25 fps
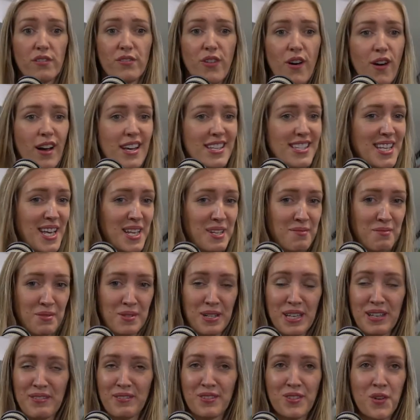advise
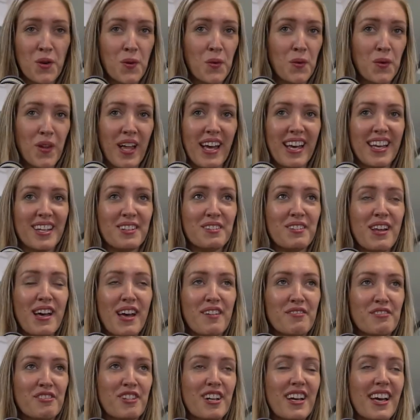anybody and call that in
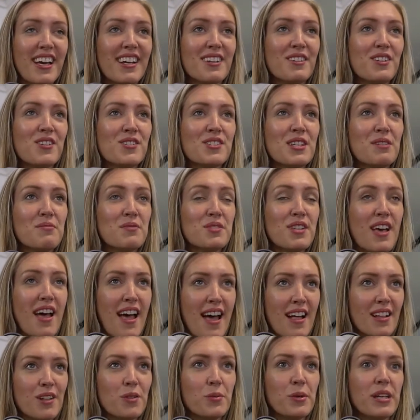ever again because it was a
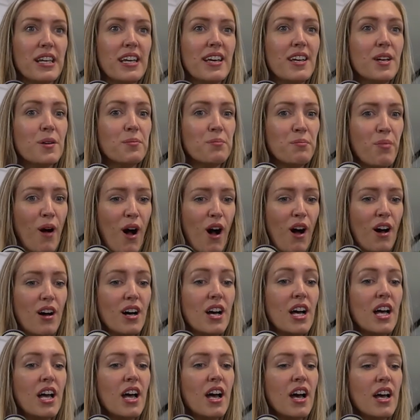hell week. But
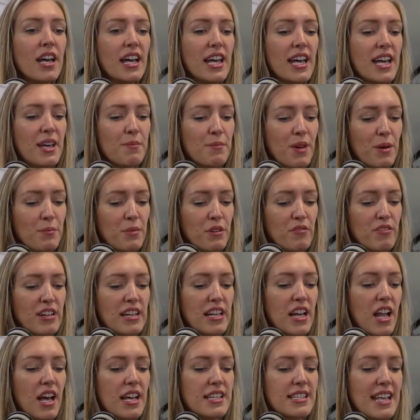it made me
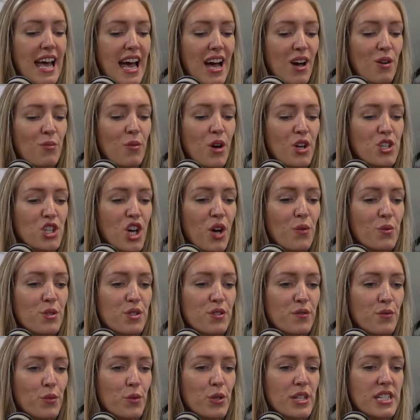realize how much I was
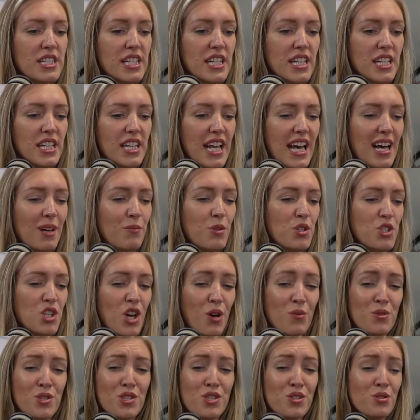avoiding and how much
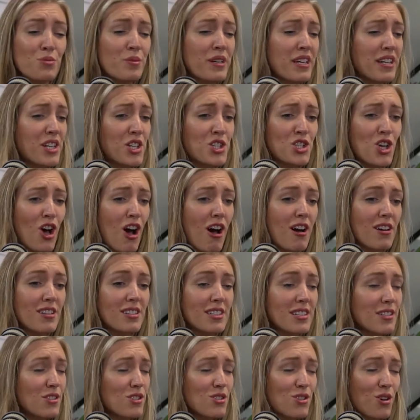I was still being a
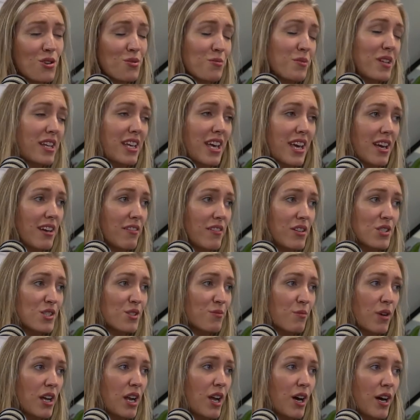child in so many areas
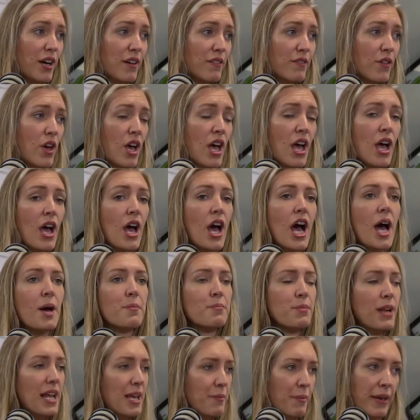of my life
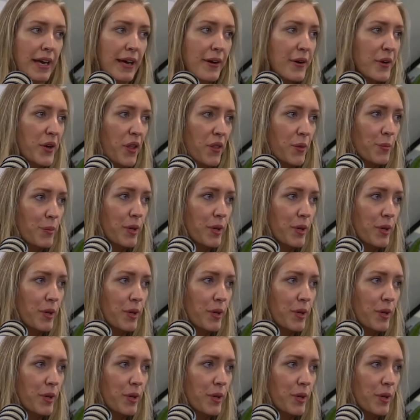and blaming it on other